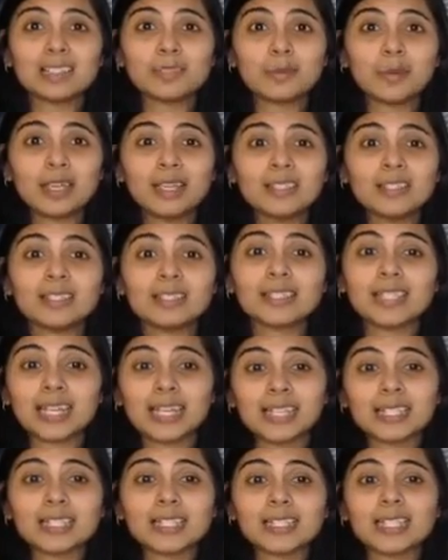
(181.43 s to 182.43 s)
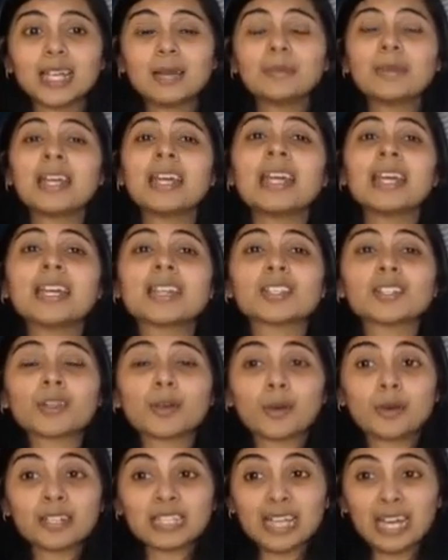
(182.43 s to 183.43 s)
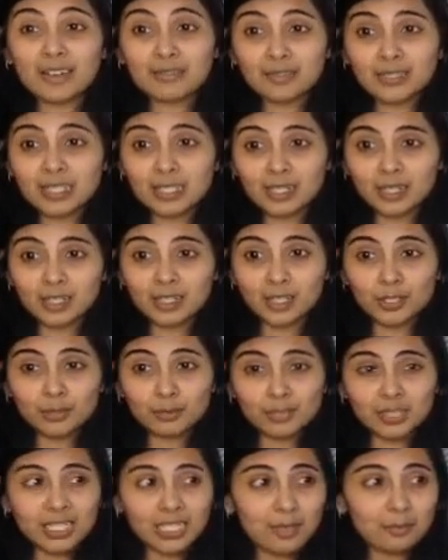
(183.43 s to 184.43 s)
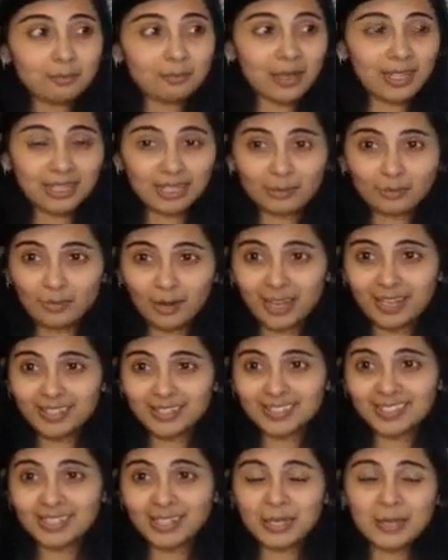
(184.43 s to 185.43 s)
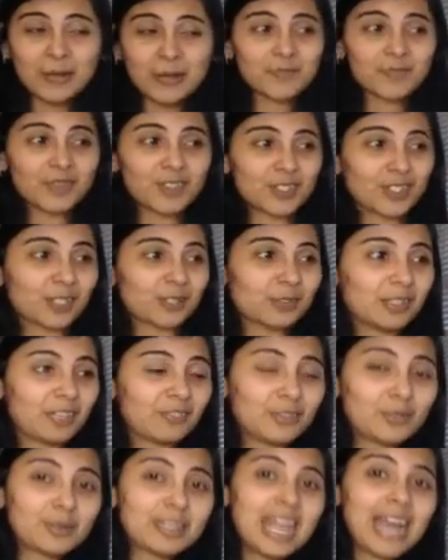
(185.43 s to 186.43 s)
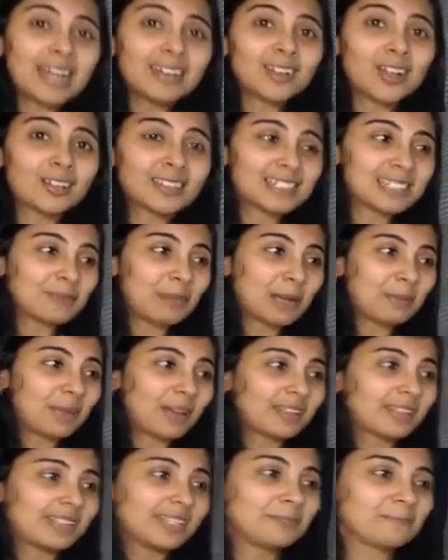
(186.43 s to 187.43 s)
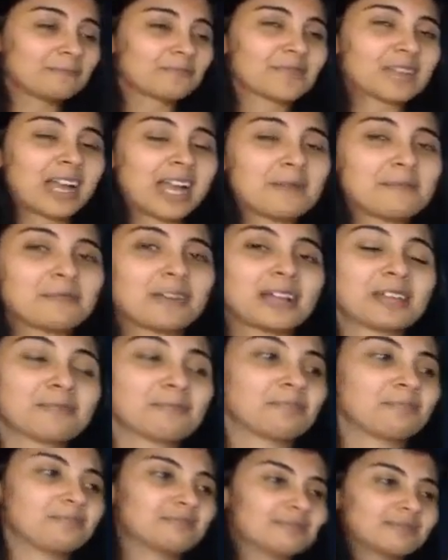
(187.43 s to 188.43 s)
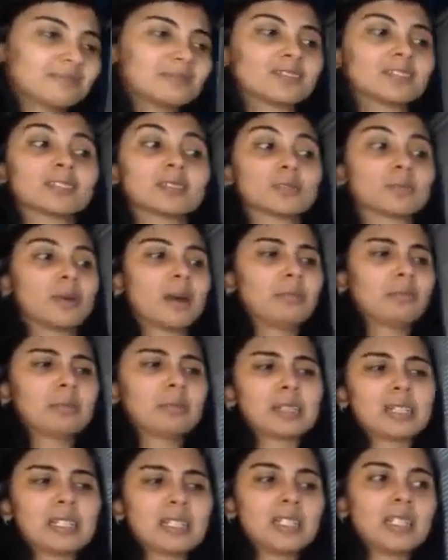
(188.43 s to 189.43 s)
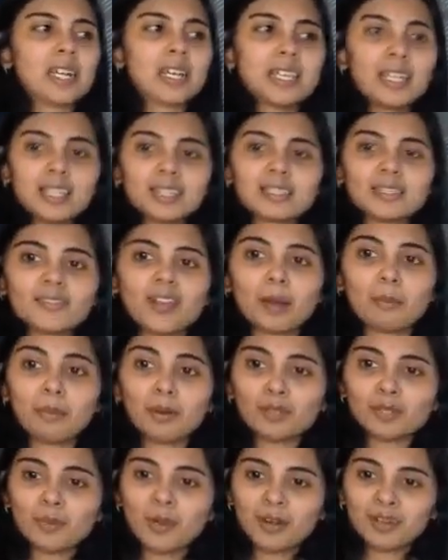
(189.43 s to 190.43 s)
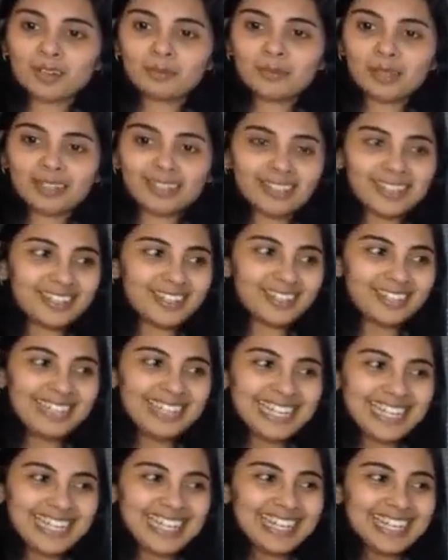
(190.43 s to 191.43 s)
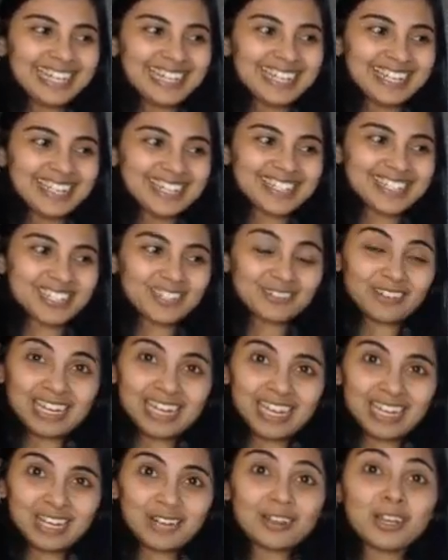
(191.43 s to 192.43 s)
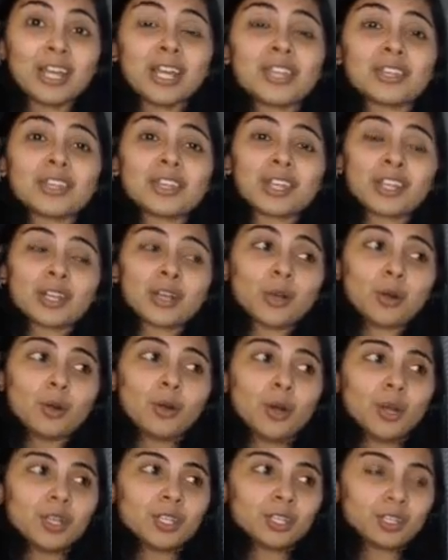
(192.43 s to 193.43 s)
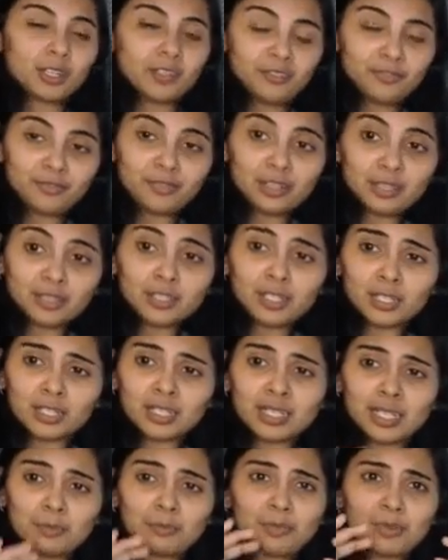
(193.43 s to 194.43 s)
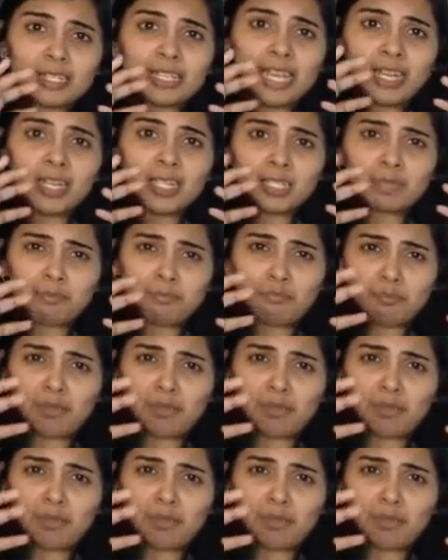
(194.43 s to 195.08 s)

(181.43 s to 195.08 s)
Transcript: space, the second step is they're going to do deep belly breaths. So if you cannot see my belly, you're probably a little lucky because I've got postpartum belly here. So right here, you're going to pretend it's a